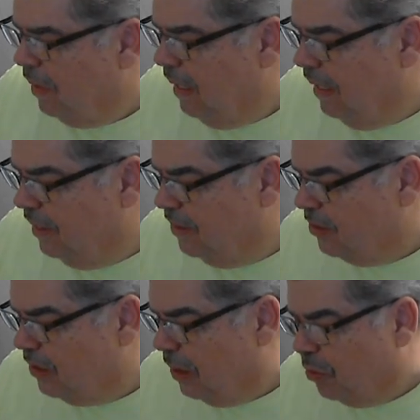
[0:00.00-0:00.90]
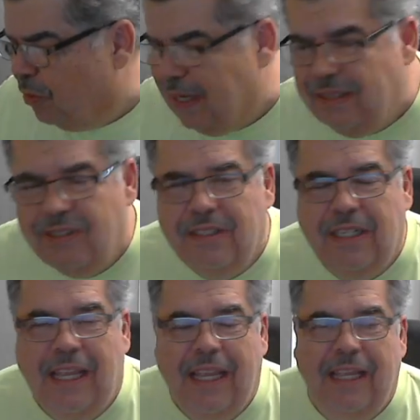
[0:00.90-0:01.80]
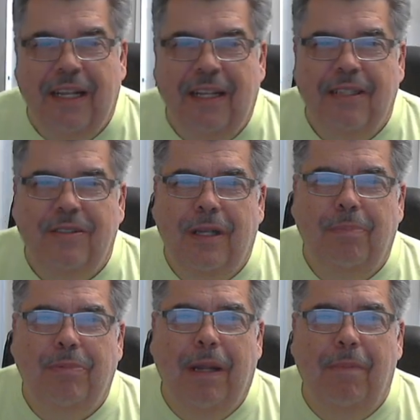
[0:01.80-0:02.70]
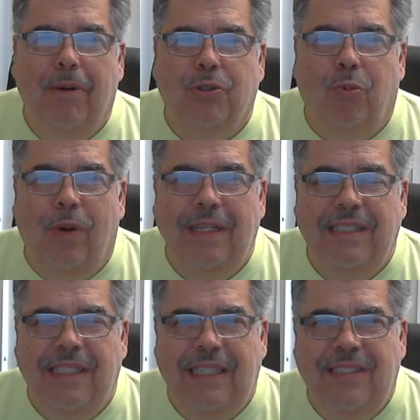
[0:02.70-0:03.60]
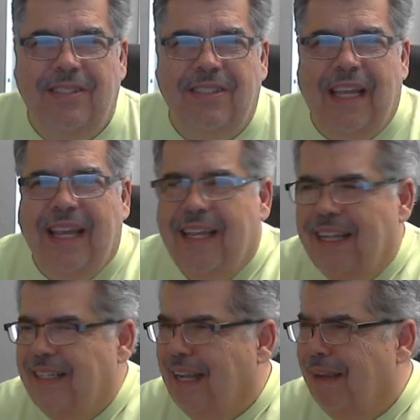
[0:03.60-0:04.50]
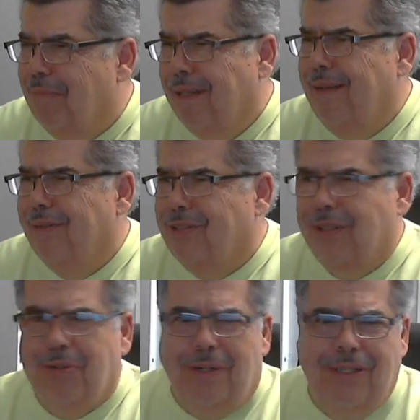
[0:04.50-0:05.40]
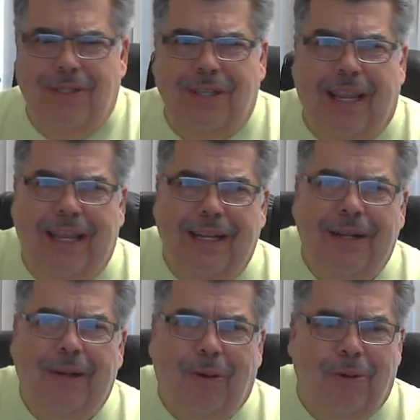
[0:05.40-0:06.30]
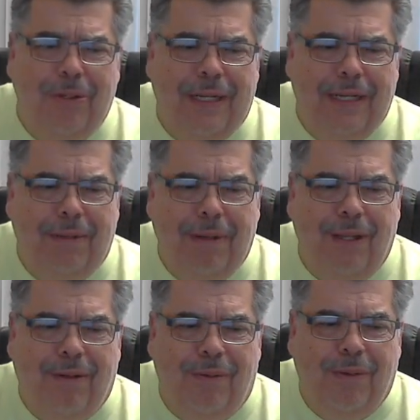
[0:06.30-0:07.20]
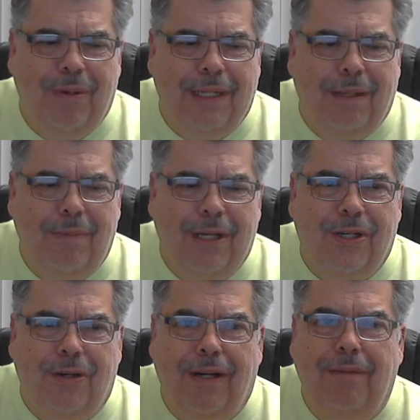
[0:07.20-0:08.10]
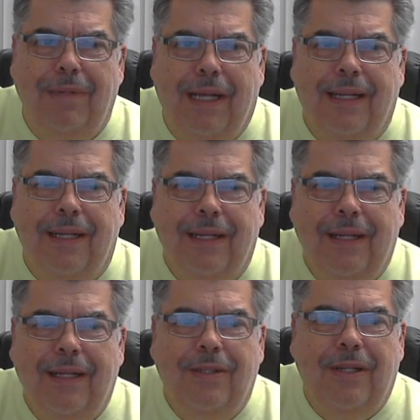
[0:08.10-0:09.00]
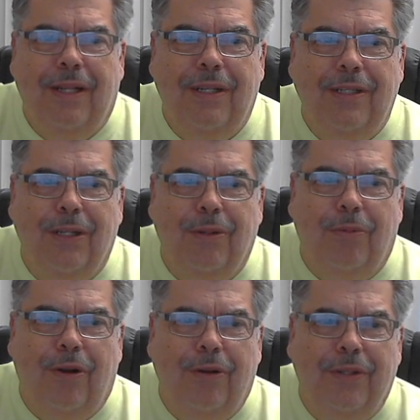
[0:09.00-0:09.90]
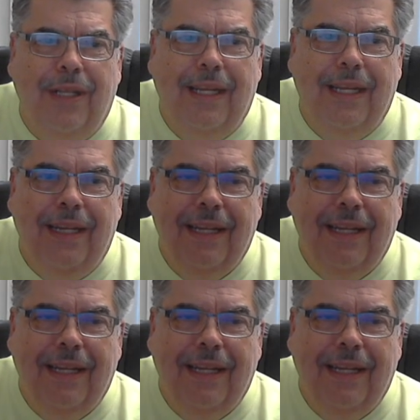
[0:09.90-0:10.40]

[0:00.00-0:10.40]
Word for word: is uh, Wednesday, September 22nd. I believe it's the 22nd. Hold on, let me look real quick to make sure I'm not telling you the wrong thing.